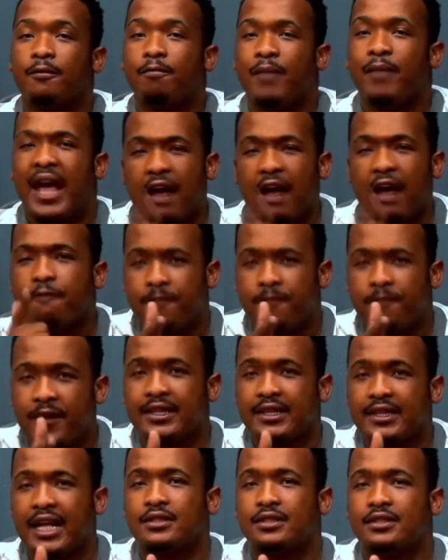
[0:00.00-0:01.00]
And I feel
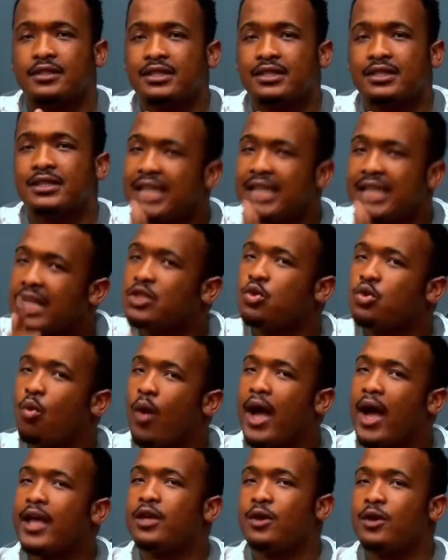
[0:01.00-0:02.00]
that that's
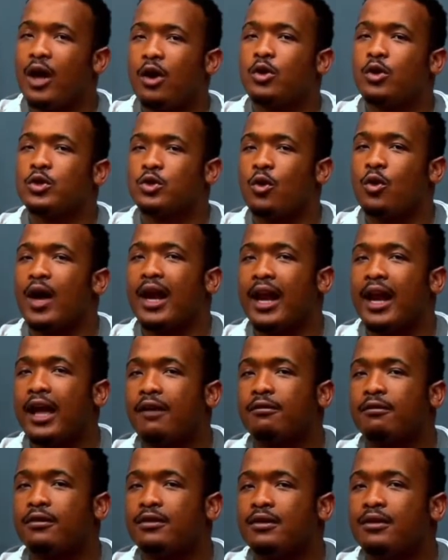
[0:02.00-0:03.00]
why you're also alive,
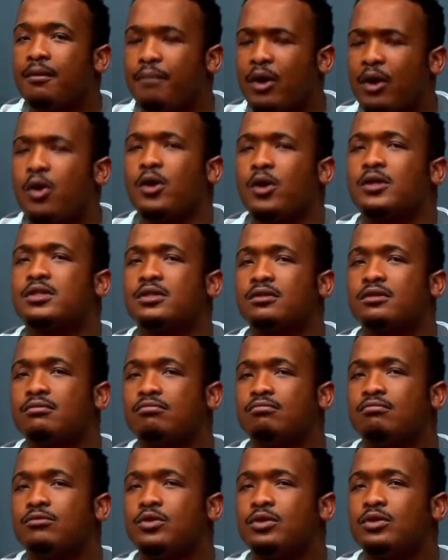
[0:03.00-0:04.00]
because
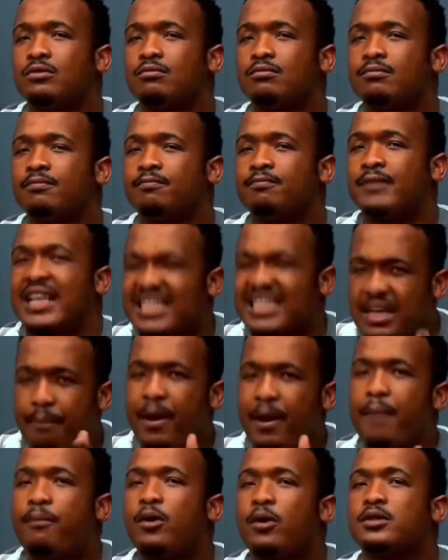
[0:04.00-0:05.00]
there's a
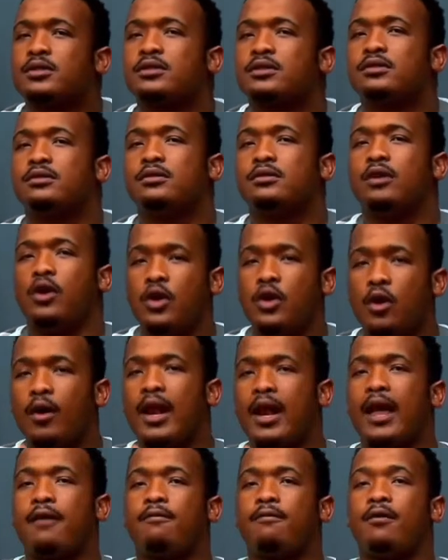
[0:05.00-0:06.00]
purpose on your
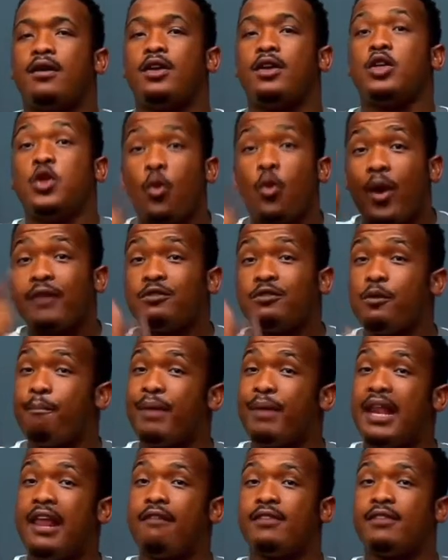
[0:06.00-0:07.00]
life. You have to
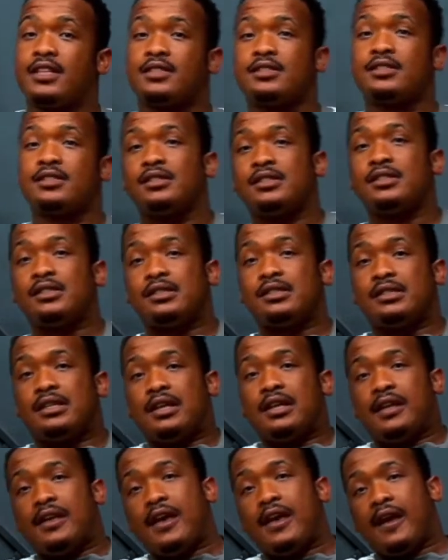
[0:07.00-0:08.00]
believe it.
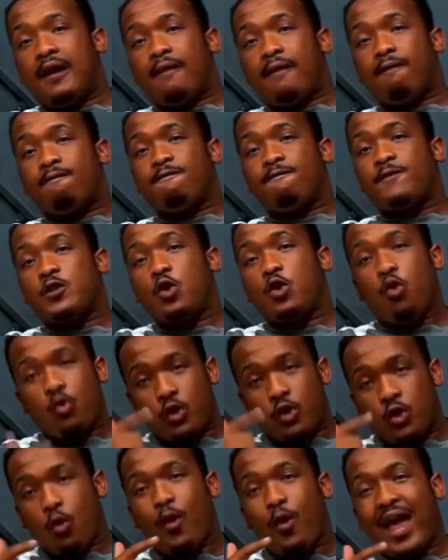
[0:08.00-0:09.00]
Yeah, you
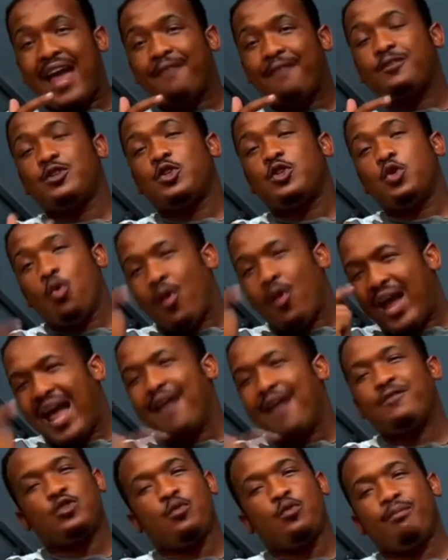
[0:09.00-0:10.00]
have
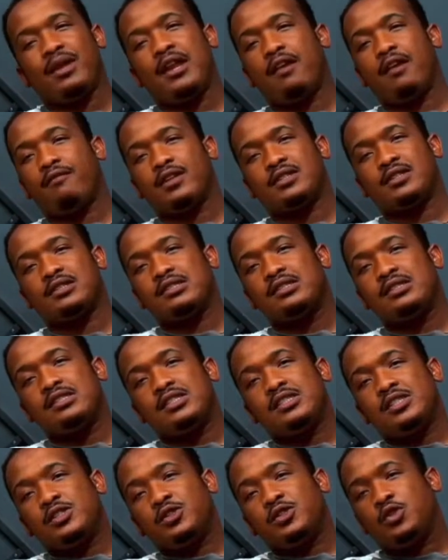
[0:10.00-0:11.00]
to believe it.
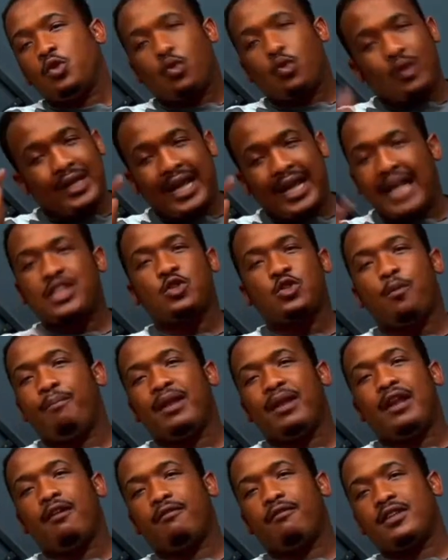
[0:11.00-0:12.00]
You got to
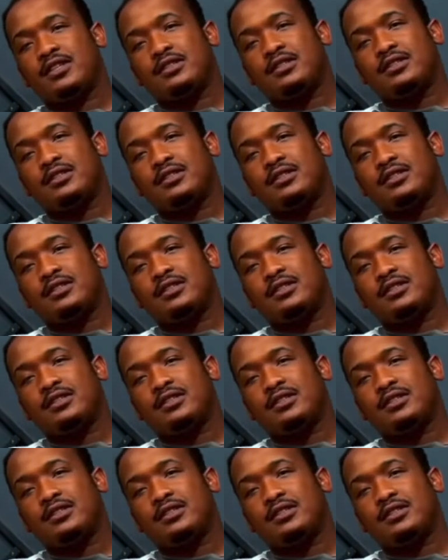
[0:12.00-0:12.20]
believe it.